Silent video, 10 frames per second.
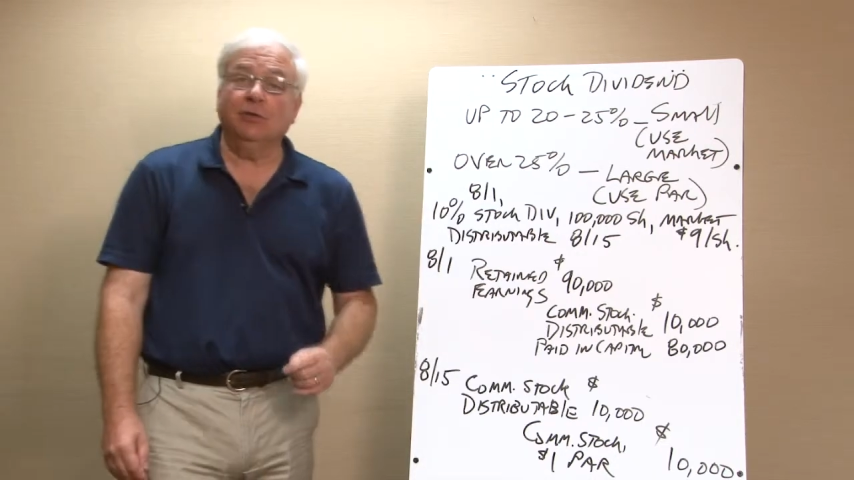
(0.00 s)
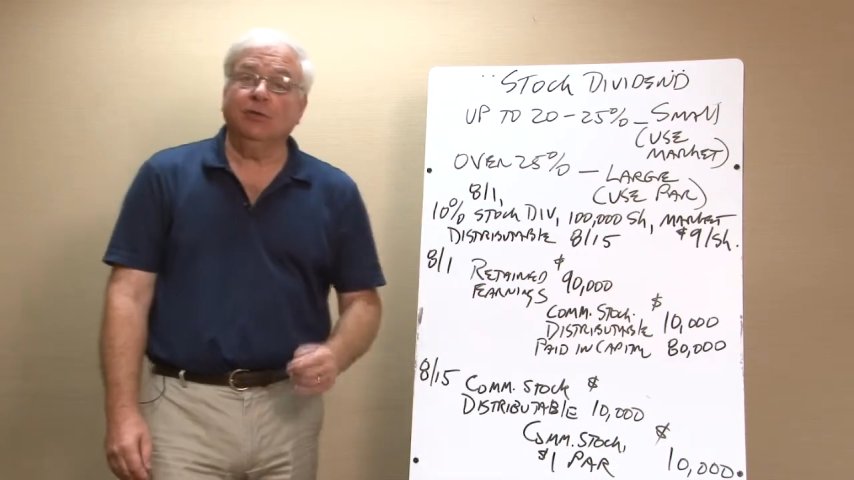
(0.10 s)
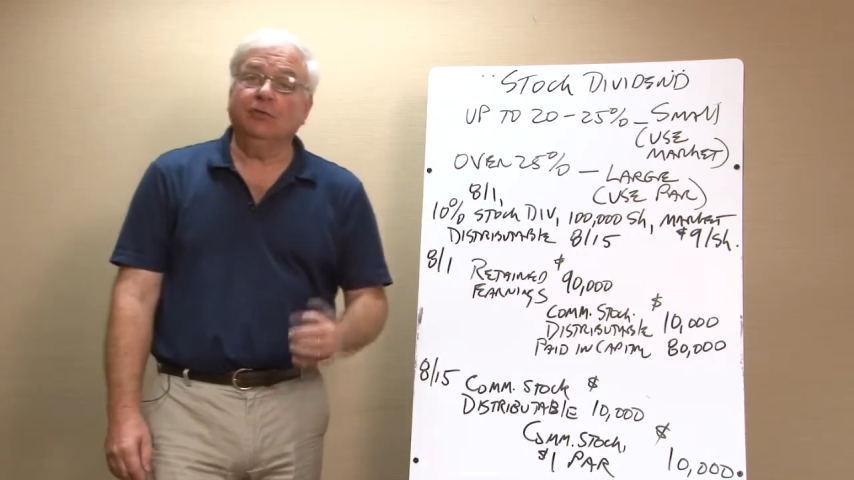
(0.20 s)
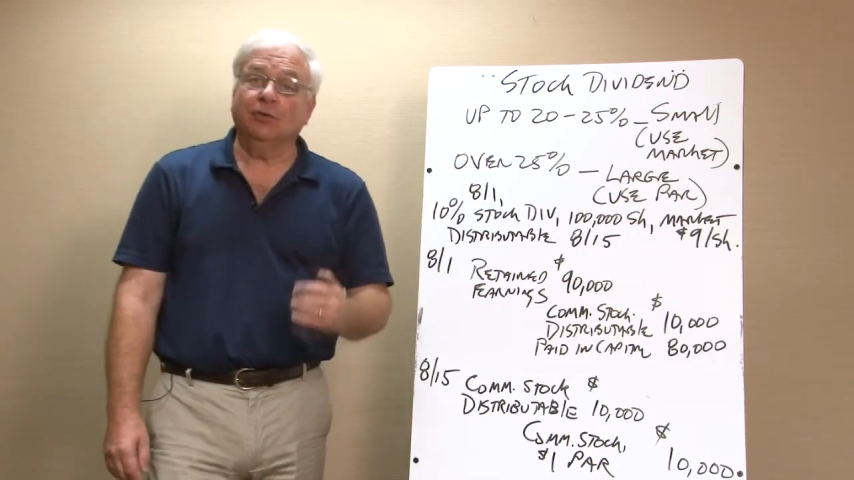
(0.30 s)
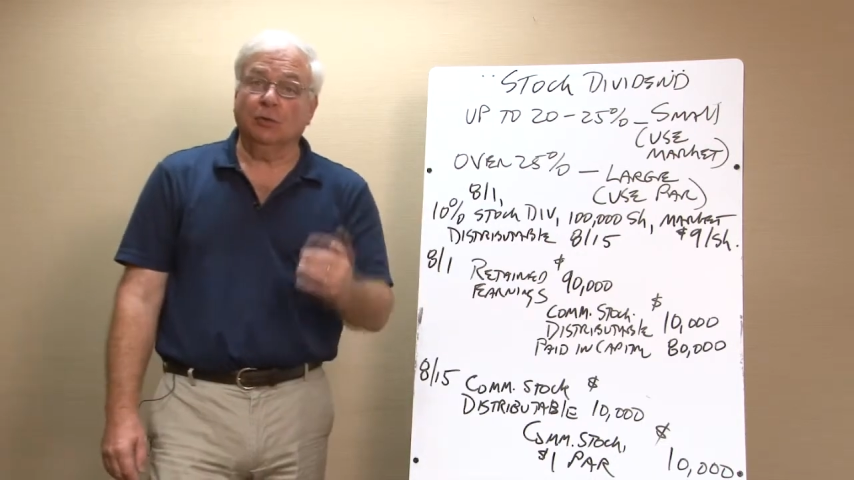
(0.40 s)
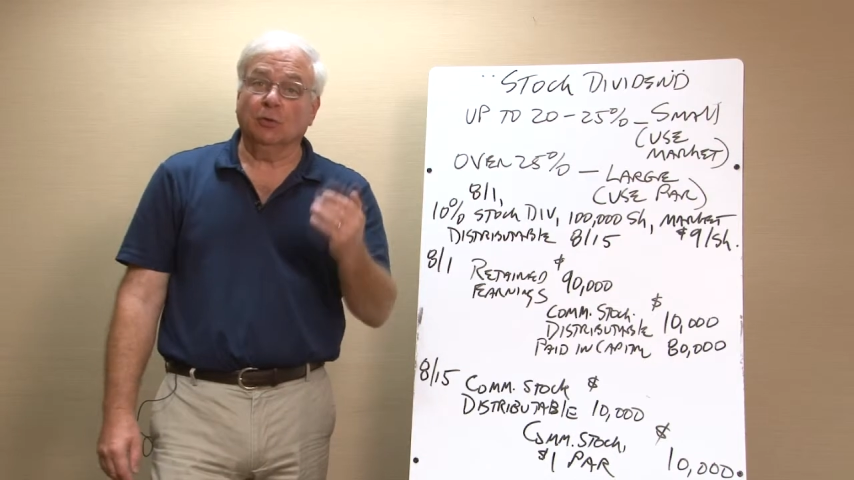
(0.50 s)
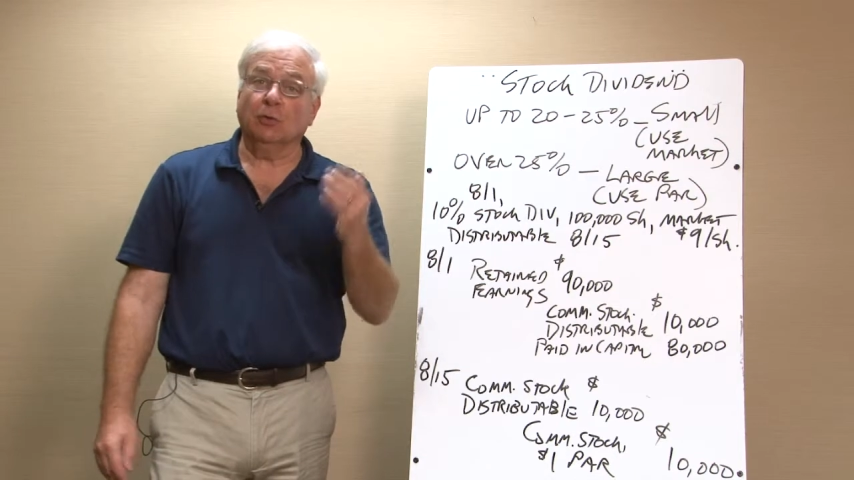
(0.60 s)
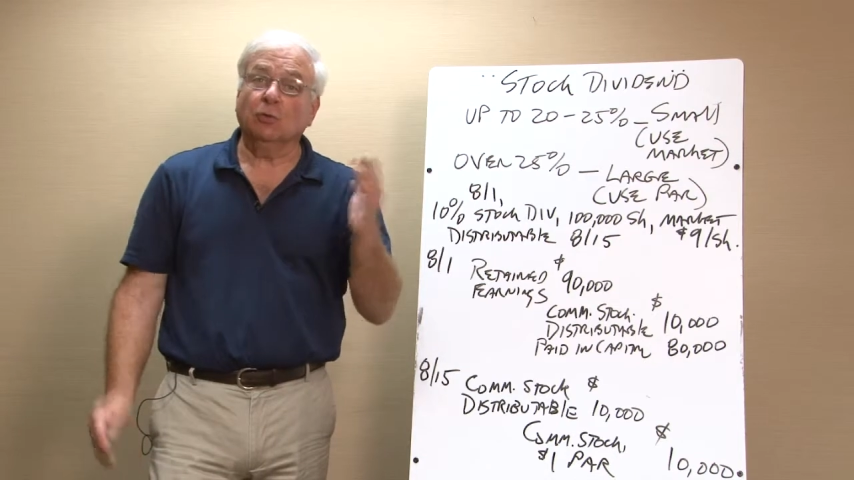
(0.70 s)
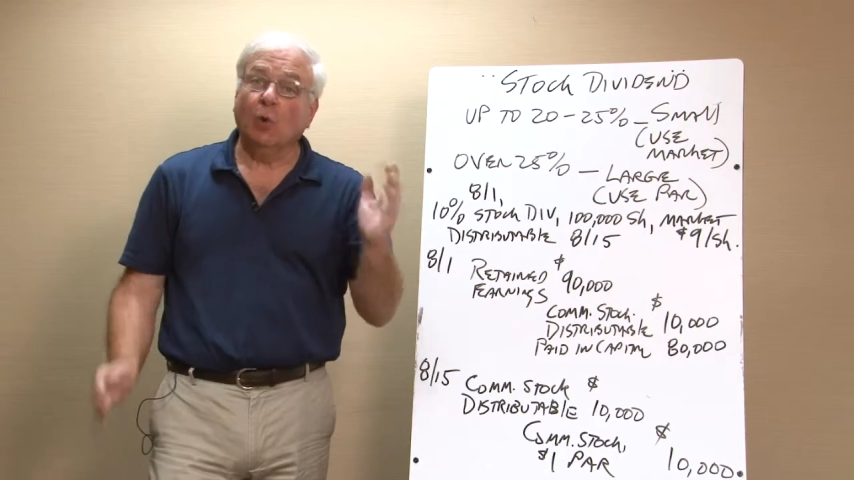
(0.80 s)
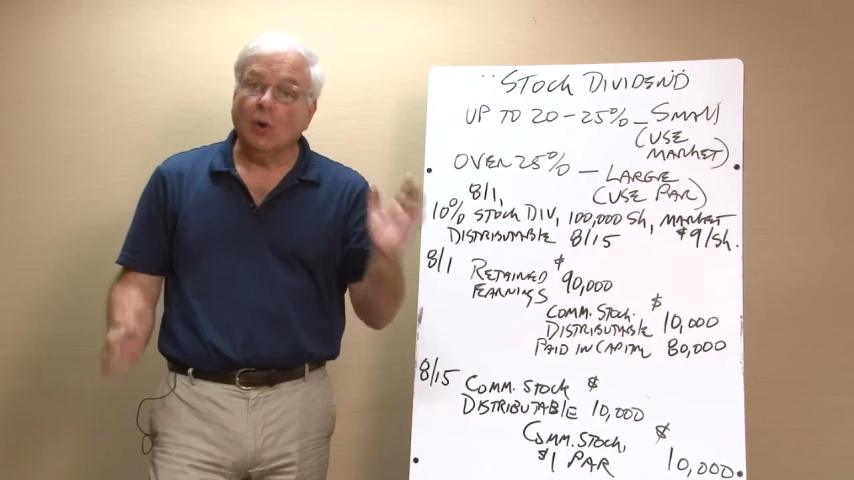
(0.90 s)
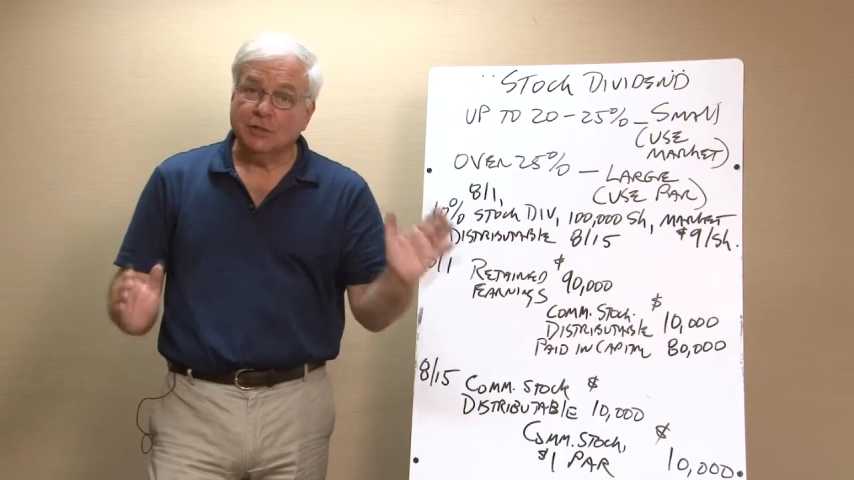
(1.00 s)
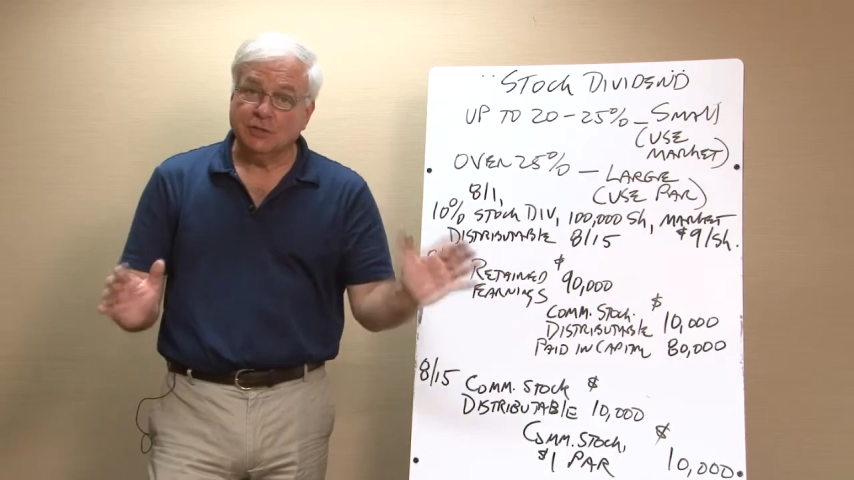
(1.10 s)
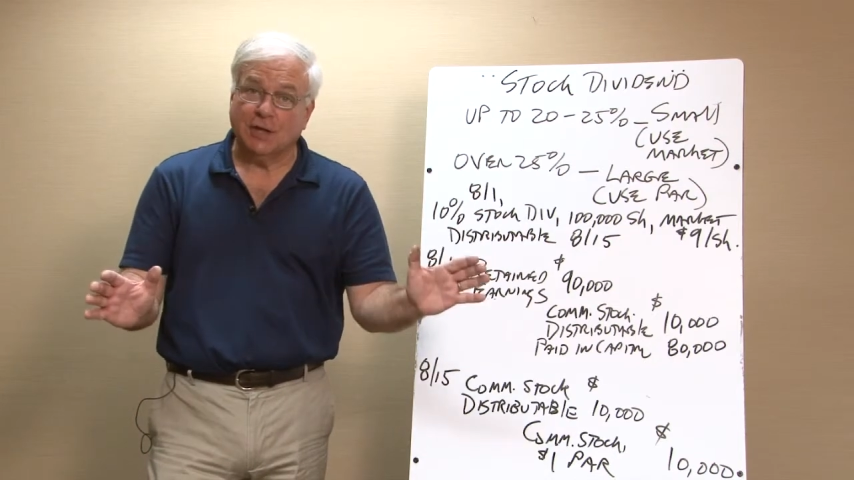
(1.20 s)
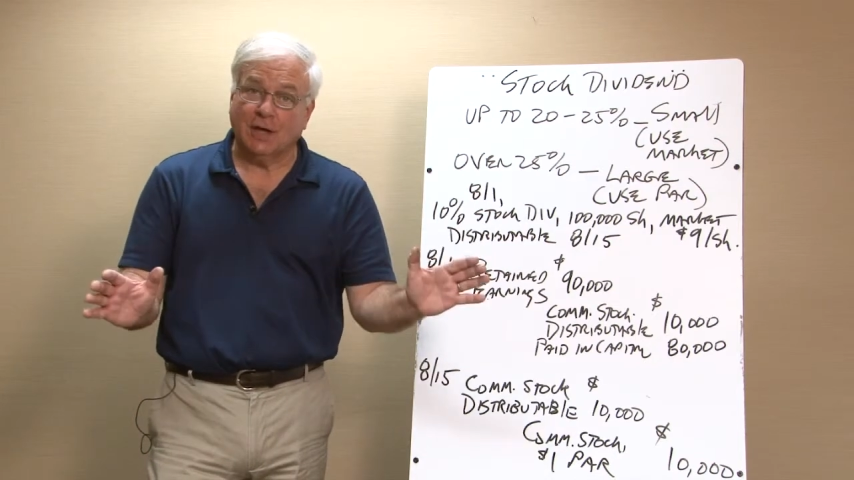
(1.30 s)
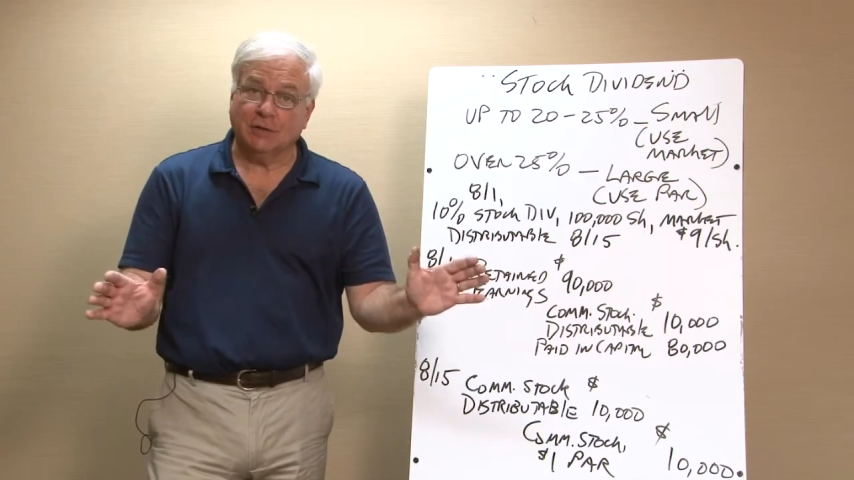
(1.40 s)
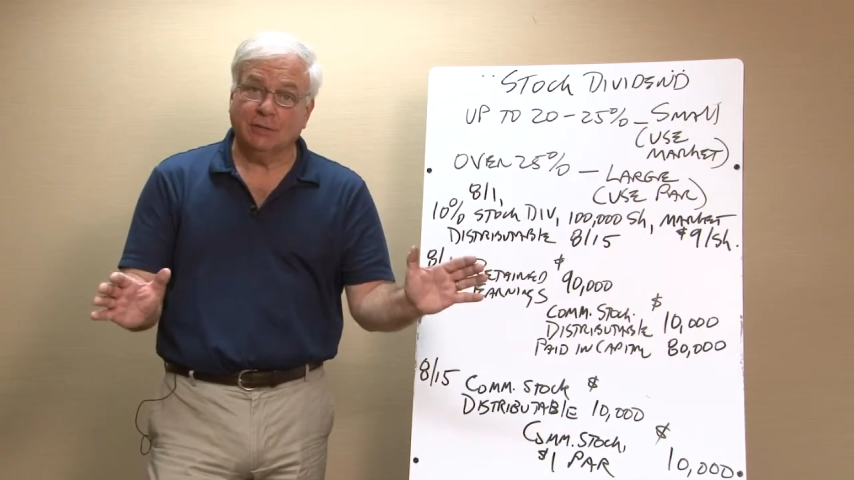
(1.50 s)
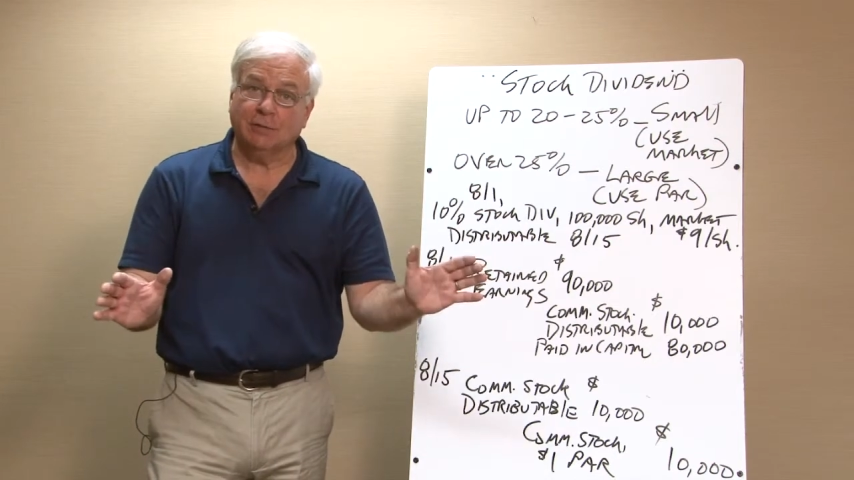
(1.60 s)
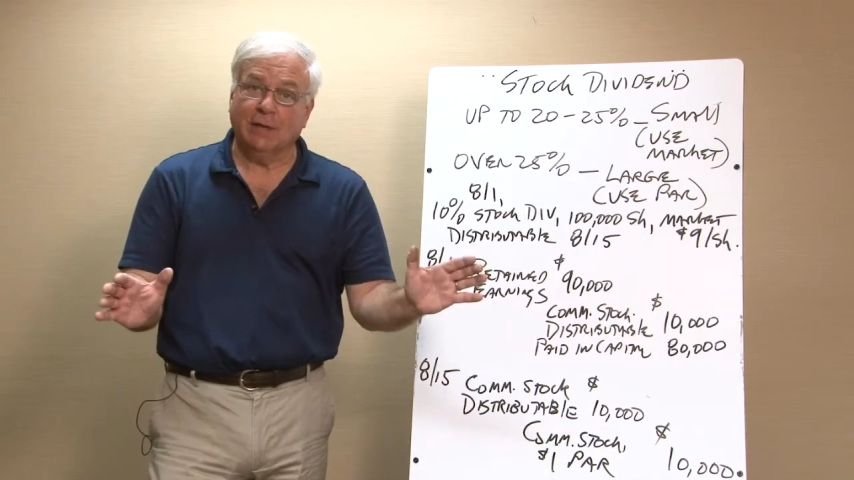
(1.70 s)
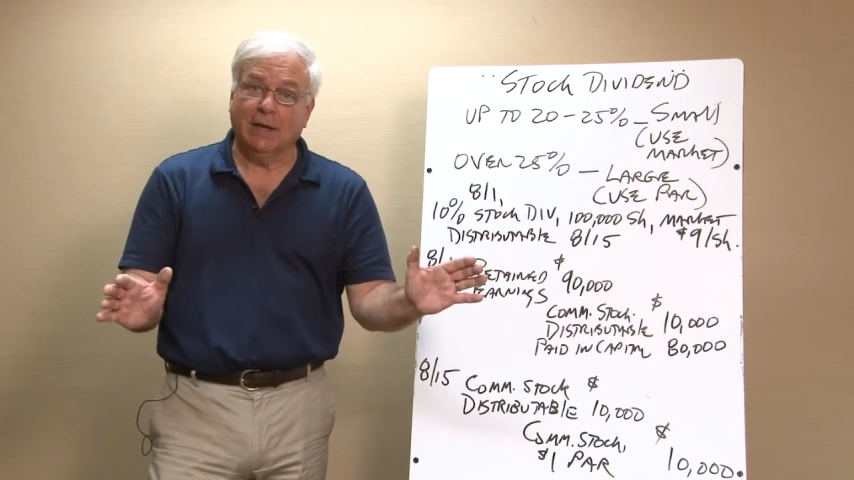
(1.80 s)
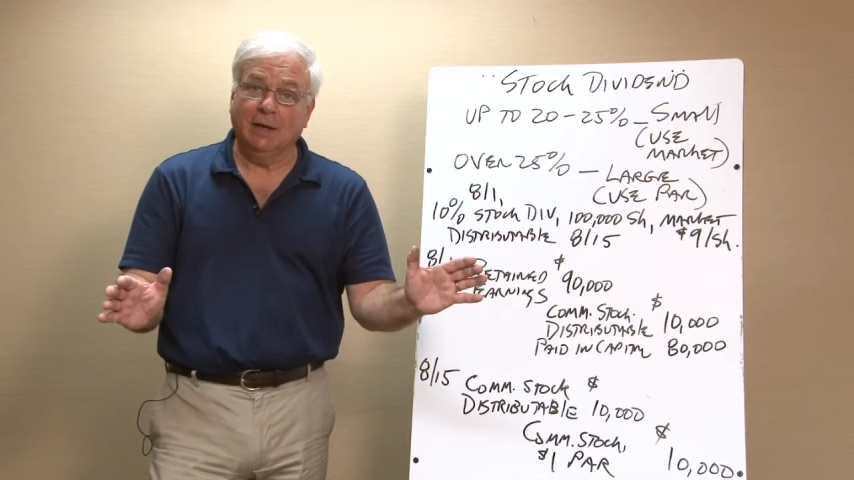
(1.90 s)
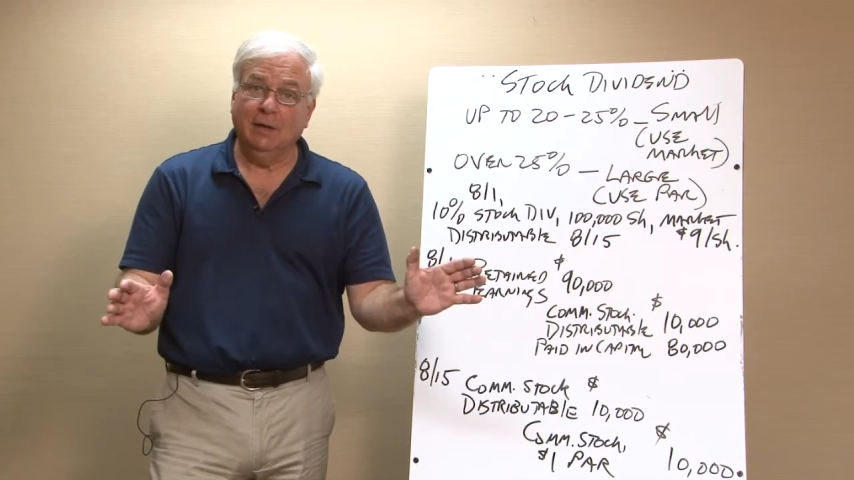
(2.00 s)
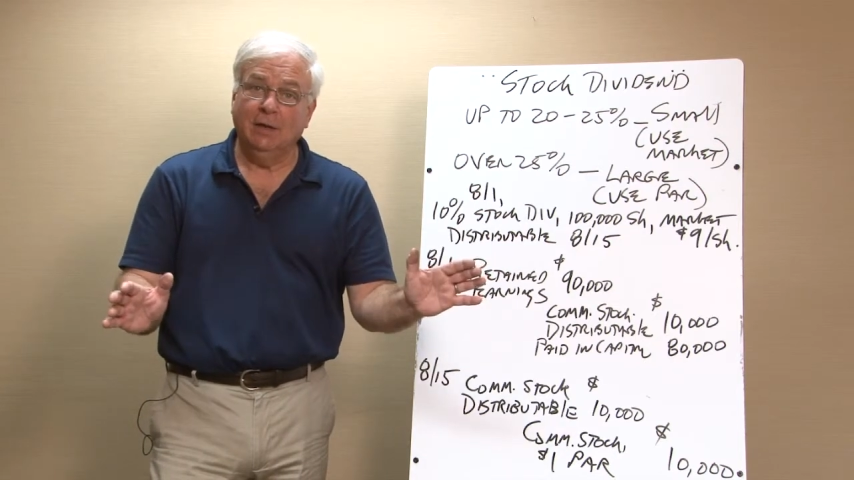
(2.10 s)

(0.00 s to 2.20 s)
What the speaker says: considered a large stock dividend,